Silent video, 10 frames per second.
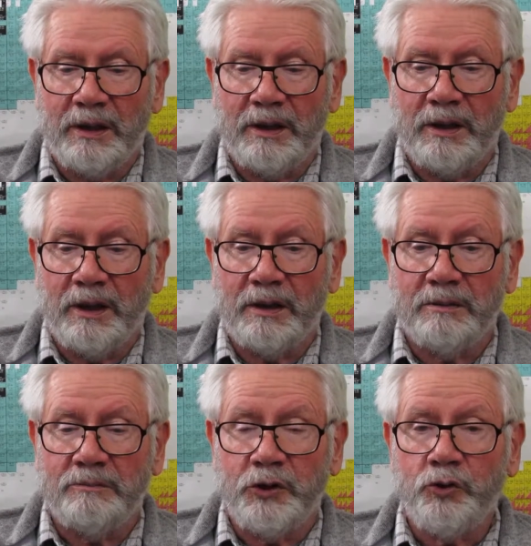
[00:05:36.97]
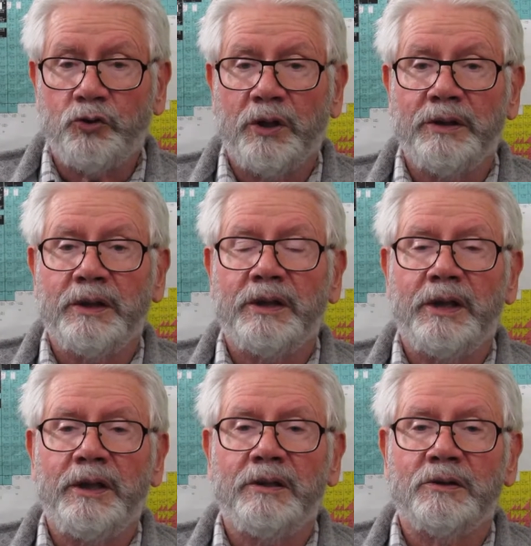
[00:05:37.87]
uh, neutron
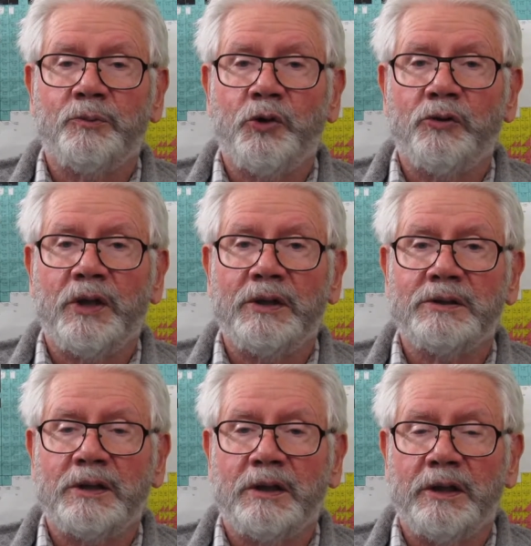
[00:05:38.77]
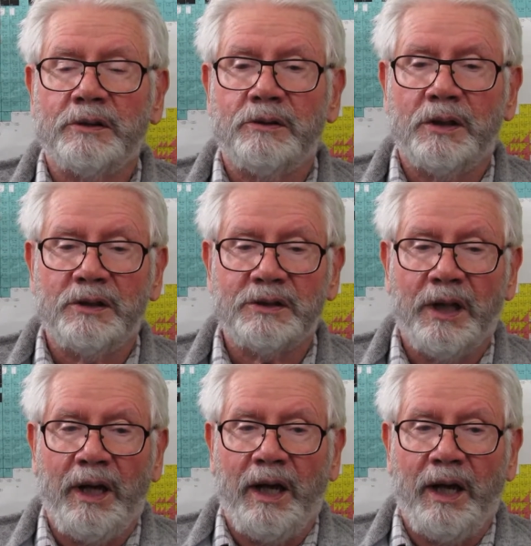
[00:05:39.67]
decay into protons and electrons,